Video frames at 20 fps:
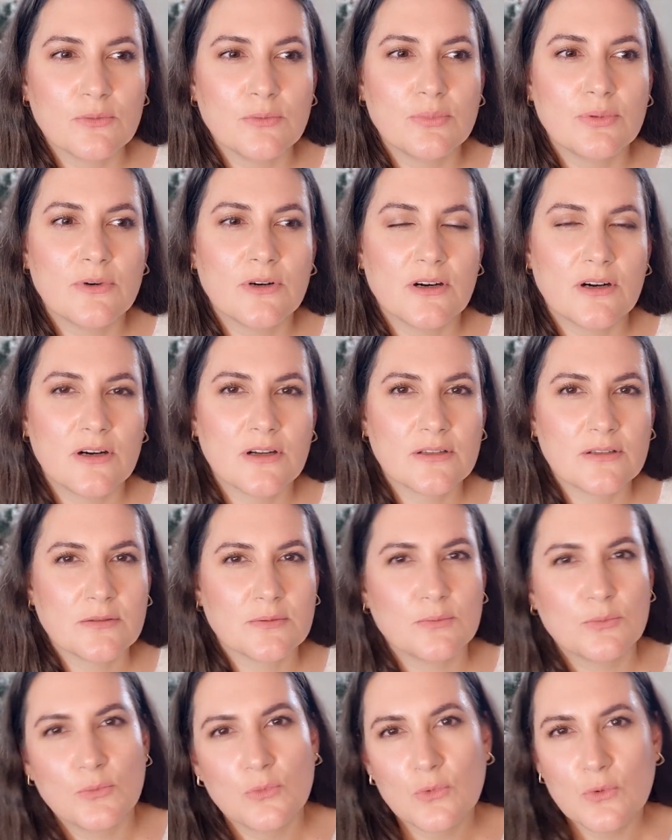but
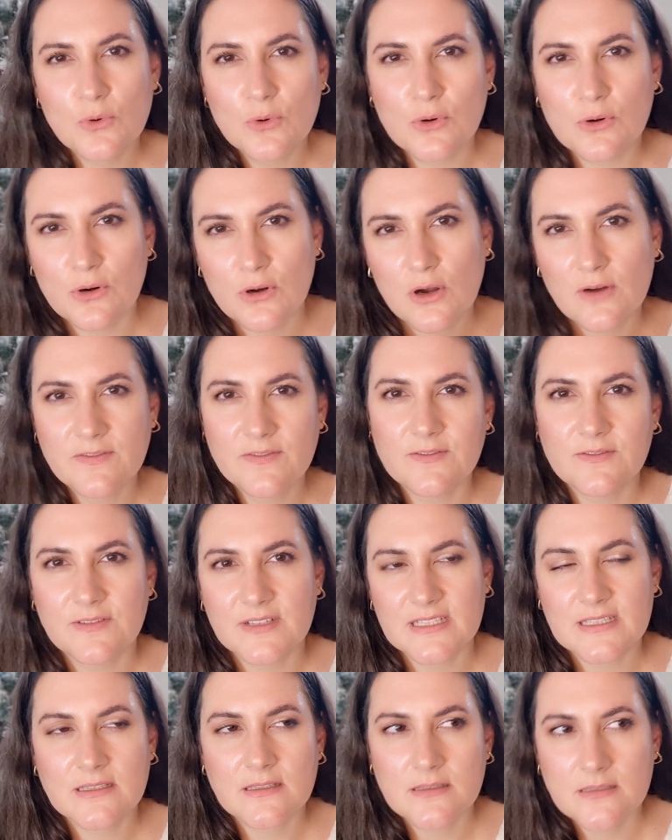more of
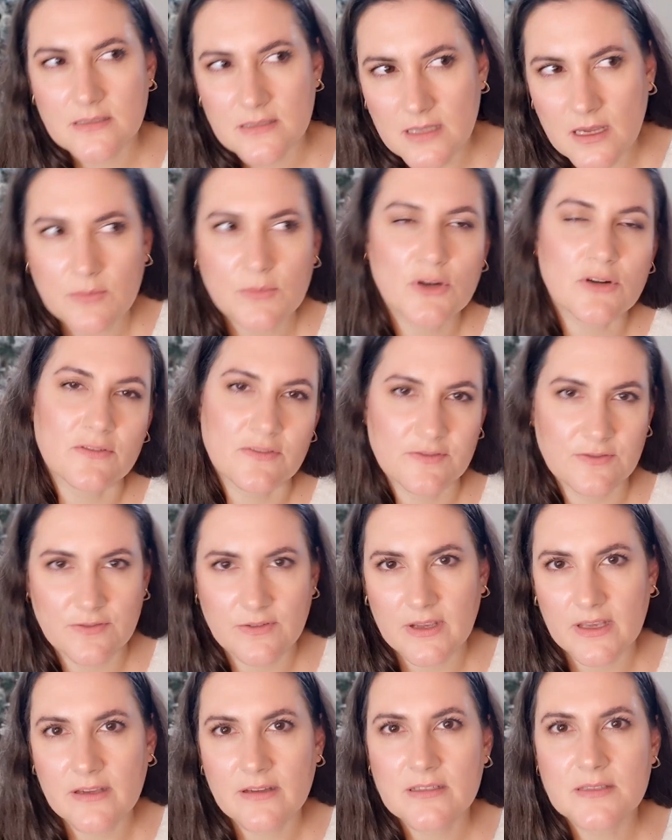a summer
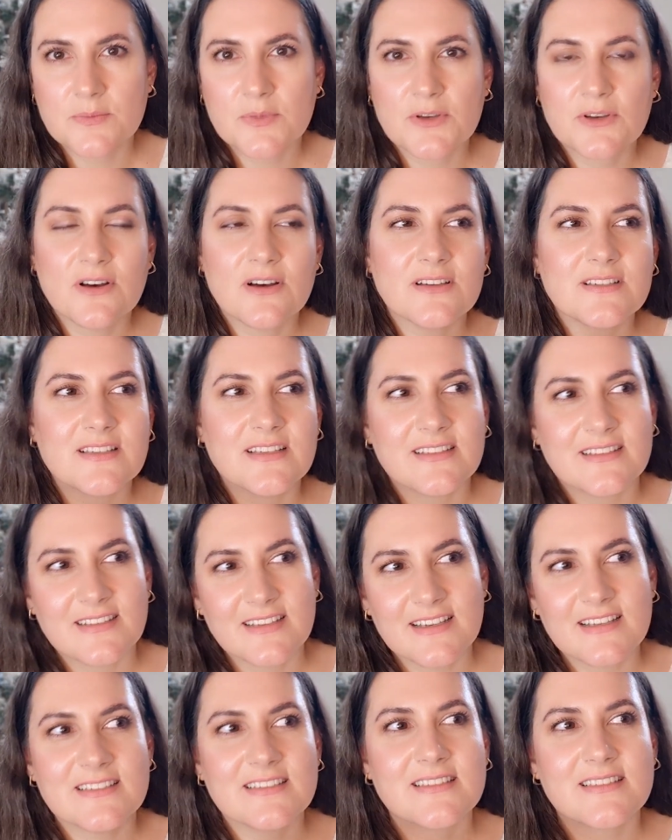fragrance because it
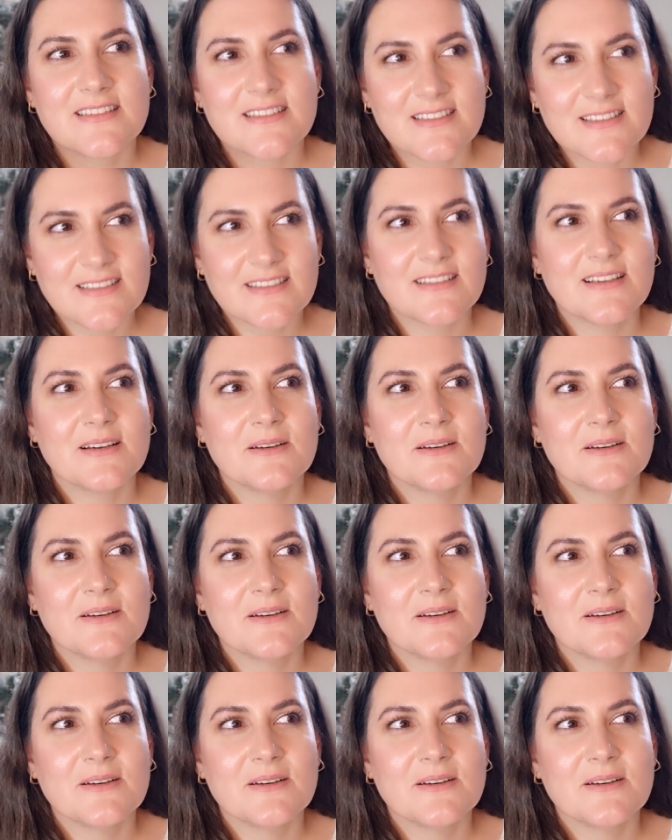is